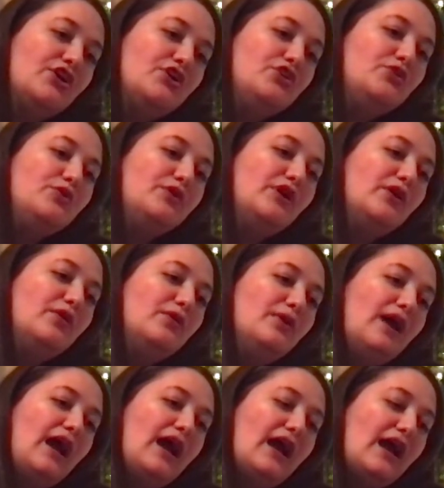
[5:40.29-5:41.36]
You know,
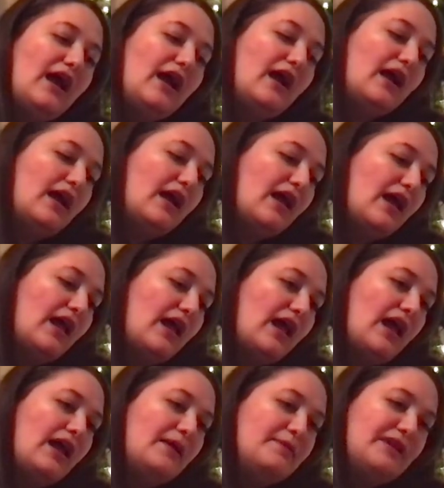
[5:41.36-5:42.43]

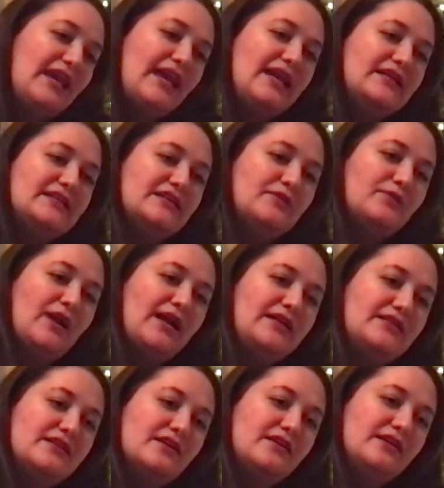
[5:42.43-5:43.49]
I'm candy, right,
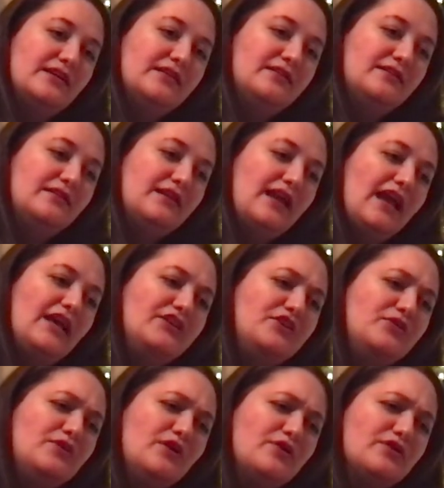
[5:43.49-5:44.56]
Duncan? And
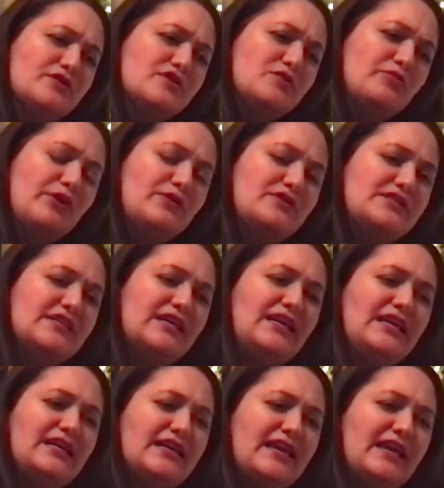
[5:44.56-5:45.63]
you know you're supposed to
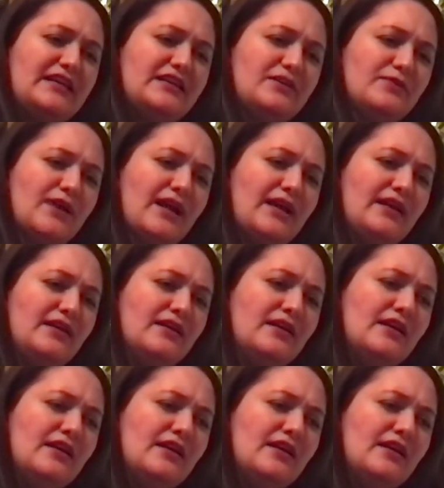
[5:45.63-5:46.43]
eat candy, right?